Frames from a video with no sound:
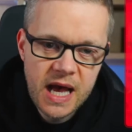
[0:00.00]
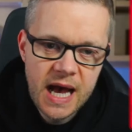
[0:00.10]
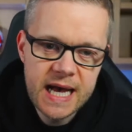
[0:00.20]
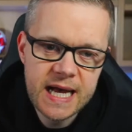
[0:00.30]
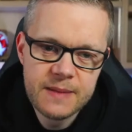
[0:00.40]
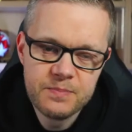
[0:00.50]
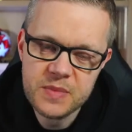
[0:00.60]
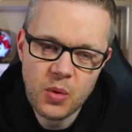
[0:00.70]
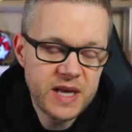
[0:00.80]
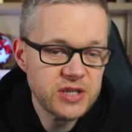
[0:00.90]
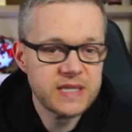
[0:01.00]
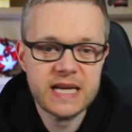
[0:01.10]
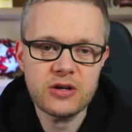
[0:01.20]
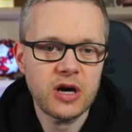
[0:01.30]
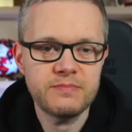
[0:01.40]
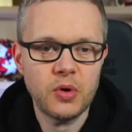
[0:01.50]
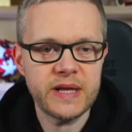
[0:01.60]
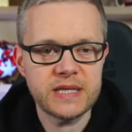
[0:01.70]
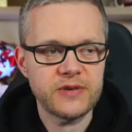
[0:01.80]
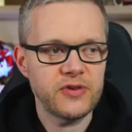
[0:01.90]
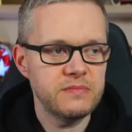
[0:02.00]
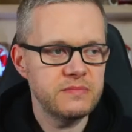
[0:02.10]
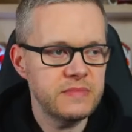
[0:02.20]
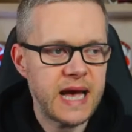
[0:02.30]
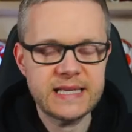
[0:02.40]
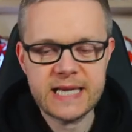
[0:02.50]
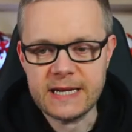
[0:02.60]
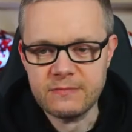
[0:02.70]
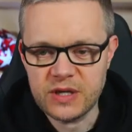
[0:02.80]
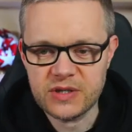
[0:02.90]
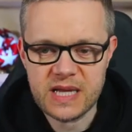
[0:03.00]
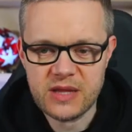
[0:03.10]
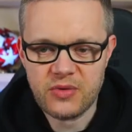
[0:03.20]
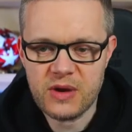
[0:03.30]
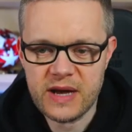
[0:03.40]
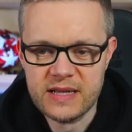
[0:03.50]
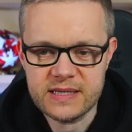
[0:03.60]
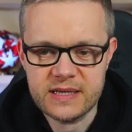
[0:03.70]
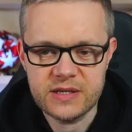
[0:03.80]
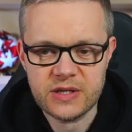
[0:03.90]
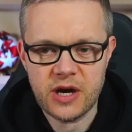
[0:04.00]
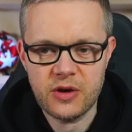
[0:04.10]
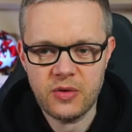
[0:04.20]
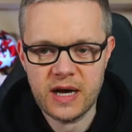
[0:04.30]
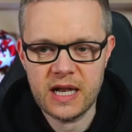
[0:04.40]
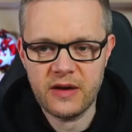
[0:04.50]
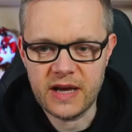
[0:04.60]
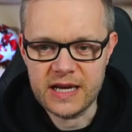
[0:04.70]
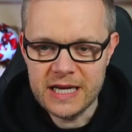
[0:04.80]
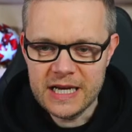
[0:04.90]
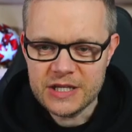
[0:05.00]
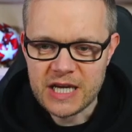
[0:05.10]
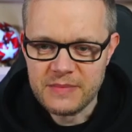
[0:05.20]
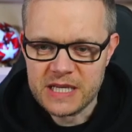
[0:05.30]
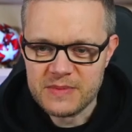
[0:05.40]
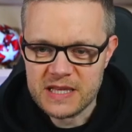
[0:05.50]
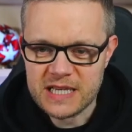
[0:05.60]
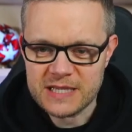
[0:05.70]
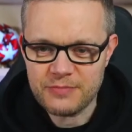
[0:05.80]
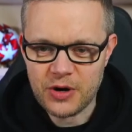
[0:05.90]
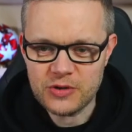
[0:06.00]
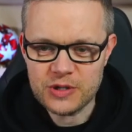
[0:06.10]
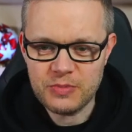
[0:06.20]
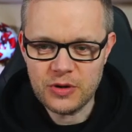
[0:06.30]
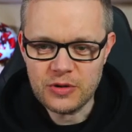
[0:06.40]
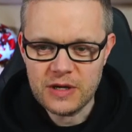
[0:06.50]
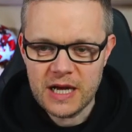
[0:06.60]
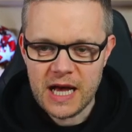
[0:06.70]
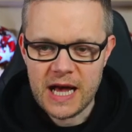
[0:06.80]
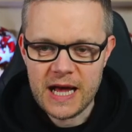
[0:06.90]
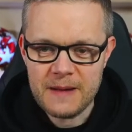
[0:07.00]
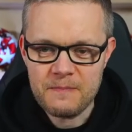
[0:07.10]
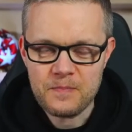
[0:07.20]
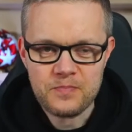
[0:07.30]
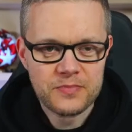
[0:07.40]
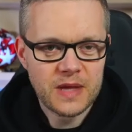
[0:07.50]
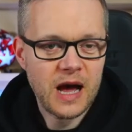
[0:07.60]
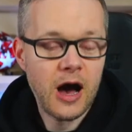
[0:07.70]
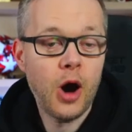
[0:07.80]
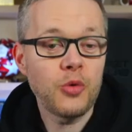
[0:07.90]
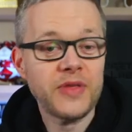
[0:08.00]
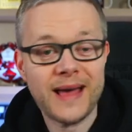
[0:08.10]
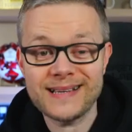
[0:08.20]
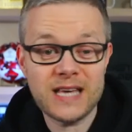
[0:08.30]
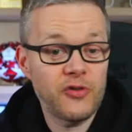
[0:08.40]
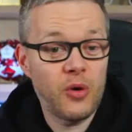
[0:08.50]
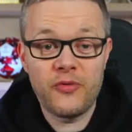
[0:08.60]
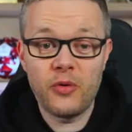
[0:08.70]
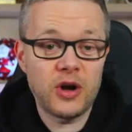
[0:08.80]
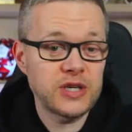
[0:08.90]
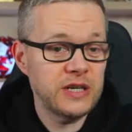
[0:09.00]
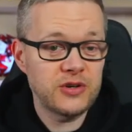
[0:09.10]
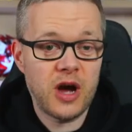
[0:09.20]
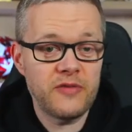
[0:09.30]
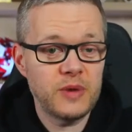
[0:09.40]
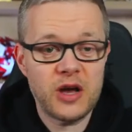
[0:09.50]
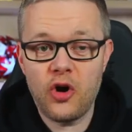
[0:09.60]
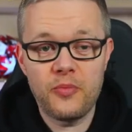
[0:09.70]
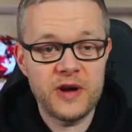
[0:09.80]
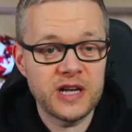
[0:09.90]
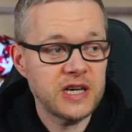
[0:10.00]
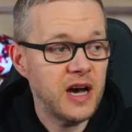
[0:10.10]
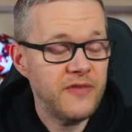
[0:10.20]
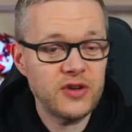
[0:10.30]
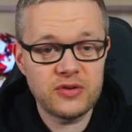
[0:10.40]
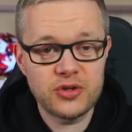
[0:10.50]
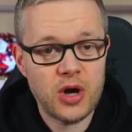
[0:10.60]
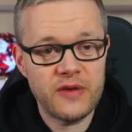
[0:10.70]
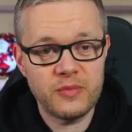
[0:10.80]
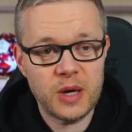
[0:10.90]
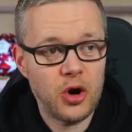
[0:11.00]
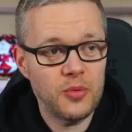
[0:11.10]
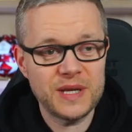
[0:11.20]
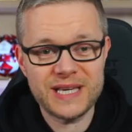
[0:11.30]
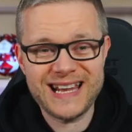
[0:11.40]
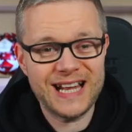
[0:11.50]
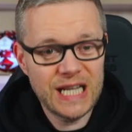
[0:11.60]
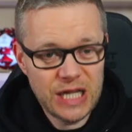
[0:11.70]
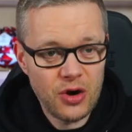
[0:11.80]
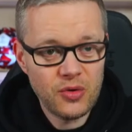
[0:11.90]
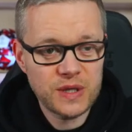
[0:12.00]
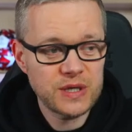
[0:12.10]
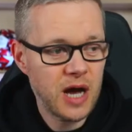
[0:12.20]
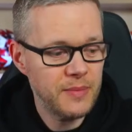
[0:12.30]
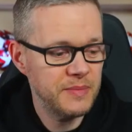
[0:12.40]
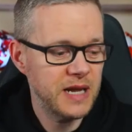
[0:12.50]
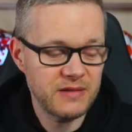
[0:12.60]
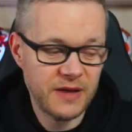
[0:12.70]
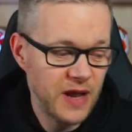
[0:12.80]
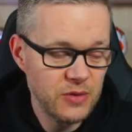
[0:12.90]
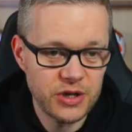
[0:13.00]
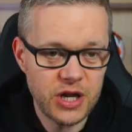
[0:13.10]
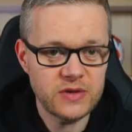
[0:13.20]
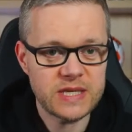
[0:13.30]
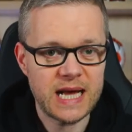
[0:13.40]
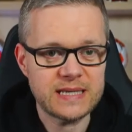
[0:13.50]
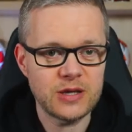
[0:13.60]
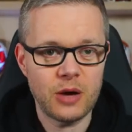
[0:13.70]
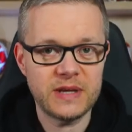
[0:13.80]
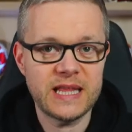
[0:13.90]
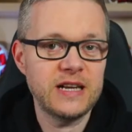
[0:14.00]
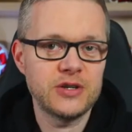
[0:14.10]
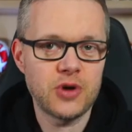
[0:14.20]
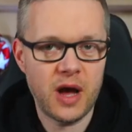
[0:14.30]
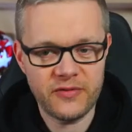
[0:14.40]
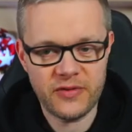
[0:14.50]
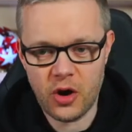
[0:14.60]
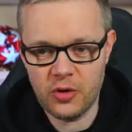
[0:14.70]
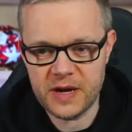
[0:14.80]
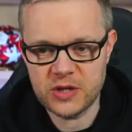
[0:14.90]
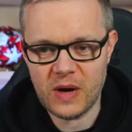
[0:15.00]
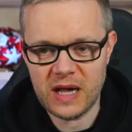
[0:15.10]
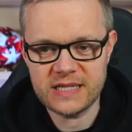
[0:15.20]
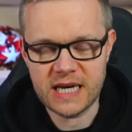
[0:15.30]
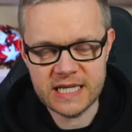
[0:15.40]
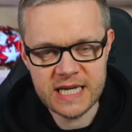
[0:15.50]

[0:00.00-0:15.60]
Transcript: Um, we just need nine points from eighteen. We just need three wins. So uh, love it. Jamie Smith says bronze bull. Um, oh, thanks everyone for watching Driving with Goldbridge. I haven't done Driving with Goldbridge in a long time. I mean, if anyone knows the last time we did a Driving for Goldbridge, well done.